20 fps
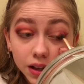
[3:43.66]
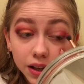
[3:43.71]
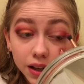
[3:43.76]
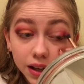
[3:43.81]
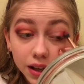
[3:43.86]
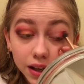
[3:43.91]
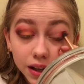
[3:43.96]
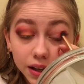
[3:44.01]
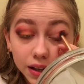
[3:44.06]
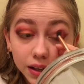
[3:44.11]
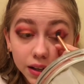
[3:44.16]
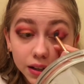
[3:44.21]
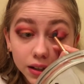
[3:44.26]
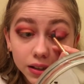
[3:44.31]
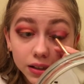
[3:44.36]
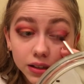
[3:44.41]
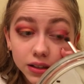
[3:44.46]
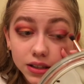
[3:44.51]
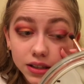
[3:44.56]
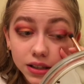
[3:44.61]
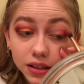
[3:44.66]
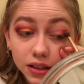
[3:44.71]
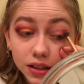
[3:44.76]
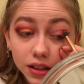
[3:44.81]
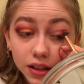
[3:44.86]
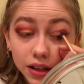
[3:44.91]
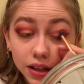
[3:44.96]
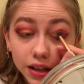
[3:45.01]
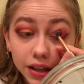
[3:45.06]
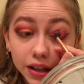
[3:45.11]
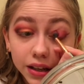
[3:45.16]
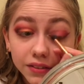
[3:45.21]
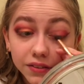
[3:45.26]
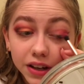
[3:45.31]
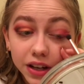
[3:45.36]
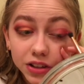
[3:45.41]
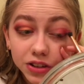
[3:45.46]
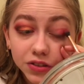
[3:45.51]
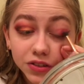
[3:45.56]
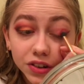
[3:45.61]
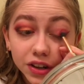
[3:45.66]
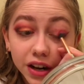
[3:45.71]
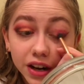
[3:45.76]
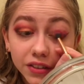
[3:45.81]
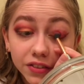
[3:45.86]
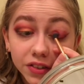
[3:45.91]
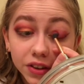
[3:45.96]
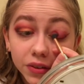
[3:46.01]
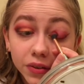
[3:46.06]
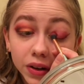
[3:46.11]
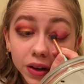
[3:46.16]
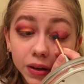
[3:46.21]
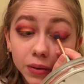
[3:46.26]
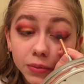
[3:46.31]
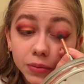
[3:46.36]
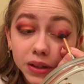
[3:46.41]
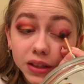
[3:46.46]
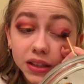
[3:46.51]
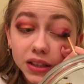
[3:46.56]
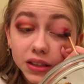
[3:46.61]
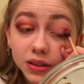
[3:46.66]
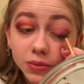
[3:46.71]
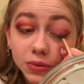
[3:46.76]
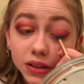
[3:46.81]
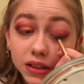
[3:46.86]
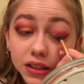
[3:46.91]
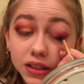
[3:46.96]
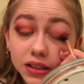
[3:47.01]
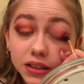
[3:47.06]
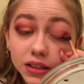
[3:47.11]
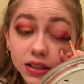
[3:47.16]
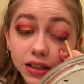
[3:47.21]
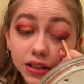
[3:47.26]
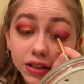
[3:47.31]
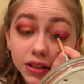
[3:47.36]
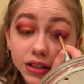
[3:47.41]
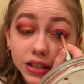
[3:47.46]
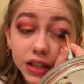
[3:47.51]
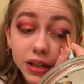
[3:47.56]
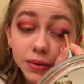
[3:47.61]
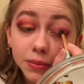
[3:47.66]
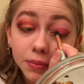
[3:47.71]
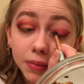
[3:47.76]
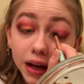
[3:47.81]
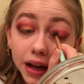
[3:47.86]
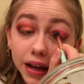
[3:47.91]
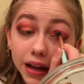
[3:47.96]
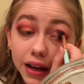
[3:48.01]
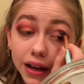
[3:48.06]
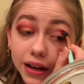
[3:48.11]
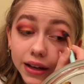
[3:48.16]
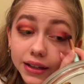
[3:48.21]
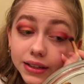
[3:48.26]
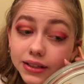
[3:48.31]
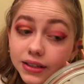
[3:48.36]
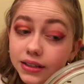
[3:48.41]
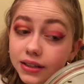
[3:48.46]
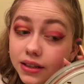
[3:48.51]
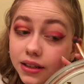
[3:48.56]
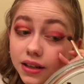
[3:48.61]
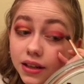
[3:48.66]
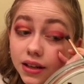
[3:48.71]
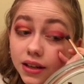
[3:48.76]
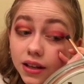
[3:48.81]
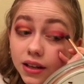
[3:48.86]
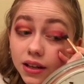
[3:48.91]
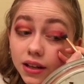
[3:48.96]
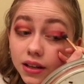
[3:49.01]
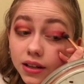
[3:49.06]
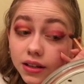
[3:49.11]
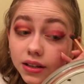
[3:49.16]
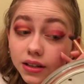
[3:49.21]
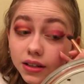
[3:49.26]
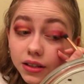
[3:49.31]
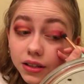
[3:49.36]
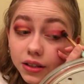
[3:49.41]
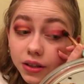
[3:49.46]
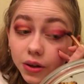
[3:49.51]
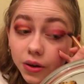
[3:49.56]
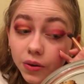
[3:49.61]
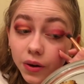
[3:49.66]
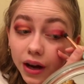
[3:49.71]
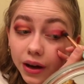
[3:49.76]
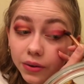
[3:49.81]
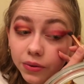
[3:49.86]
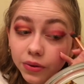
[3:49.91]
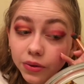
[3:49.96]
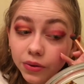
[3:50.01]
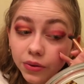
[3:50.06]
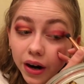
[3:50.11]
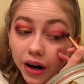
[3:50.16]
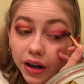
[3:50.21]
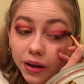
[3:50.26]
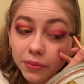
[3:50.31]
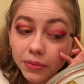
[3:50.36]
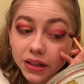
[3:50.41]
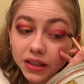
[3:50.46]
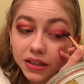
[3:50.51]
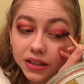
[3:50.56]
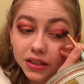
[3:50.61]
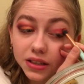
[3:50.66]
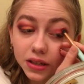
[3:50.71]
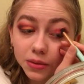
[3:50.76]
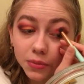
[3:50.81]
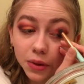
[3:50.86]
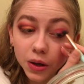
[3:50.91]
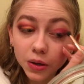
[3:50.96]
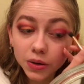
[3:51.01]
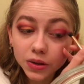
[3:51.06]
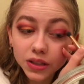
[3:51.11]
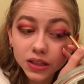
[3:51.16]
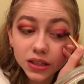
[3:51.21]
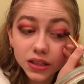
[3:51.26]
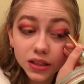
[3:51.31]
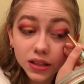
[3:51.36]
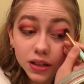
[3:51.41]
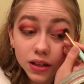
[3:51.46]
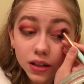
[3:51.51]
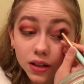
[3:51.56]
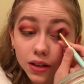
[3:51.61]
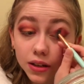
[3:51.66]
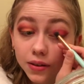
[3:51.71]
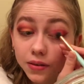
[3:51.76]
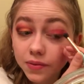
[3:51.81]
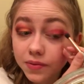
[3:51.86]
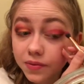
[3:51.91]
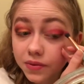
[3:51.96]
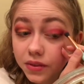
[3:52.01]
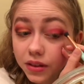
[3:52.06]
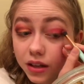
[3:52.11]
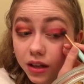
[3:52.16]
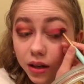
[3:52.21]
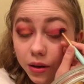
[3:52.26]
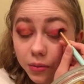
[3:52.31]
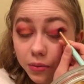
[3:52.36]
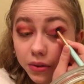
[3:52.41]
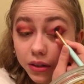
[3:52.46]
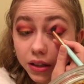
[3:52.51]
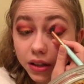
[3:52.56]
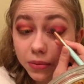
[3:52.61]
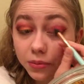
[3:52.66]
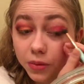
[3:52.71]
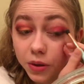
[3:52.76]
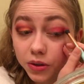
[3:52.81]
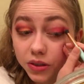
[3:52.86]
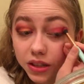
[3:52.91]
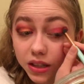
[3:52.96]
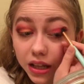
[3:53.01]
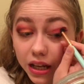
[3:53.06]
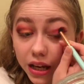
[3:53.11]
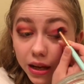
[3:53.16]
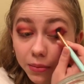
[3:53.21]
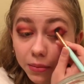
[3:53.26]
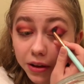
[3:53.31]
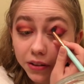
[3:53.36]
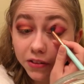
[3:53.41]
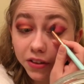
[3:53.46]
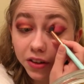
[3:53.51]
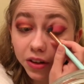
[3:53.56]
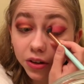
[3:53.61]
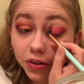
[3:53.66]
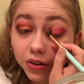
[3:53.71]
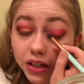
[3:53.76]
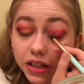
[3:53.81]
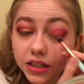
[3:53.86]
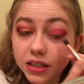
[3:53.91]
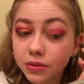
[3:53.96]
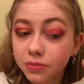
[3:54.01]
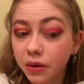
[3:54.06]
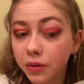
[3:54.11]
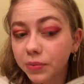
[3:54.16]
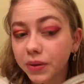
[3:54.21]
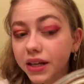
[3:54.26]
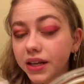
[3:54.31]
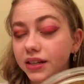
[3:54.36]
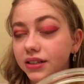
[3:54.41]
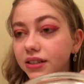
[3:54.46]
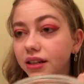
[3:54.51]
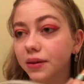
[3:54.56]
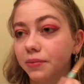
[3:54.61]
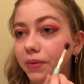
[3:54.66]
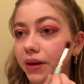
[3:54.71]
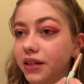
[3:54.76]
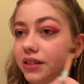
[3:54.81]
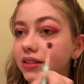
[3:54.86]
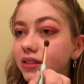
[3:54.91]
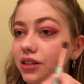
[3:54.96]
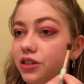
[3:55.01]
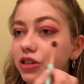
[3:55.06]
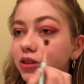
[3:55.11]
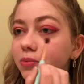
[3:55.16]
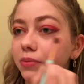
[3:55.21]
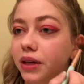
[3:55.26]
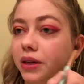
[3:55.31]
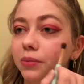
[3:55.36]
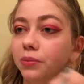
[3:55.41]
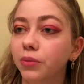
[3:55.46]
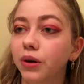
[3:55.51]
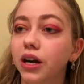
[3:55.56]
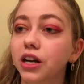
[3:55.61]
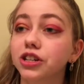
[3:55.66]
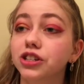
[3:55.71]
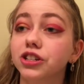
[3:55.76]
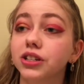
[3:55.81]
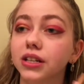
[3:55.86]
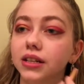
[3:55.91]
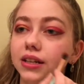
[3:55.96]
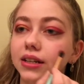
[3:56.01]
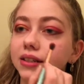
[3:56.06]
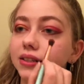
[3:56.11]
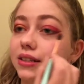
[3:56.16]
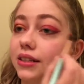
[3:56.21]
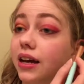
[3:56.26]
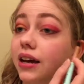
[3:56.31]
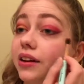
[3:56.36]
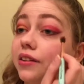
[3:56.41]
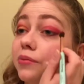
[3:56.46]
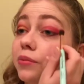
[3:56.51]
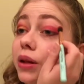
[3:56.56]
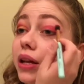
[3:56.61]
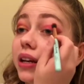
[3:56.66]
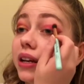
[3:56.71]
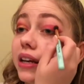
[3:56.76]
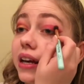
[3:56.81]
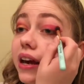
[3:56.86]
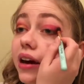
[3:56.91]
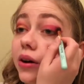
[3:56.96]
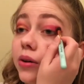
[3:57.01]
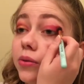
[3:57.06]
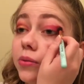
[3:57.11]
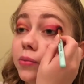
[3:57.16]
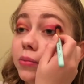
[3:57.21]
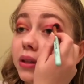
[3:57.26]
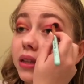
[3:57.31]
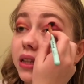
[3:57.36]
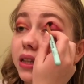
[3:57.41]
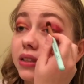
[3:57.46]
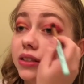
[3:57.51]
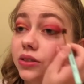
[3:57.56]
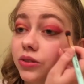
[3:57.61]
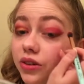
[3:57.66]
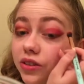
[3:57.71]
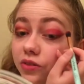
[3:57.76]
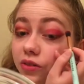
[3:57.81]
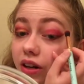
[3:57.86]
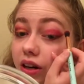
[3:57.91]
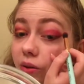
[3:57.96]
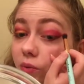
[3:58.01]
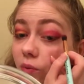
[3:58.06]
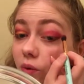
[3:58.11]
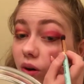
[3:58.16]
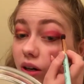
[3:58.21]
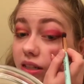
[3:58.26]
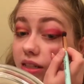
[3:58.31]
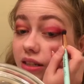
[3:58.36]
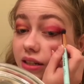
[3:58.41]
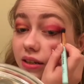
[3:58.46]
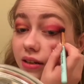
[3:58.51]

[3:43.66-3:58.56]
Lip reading: And I can't vouch for everyone, but this one doesn't irritate my eyes. So I would recommend it to most. I'm really mostly aiming for the crease, but because I picked such a big brush, it is kind of blending out, but that's sort of what I want.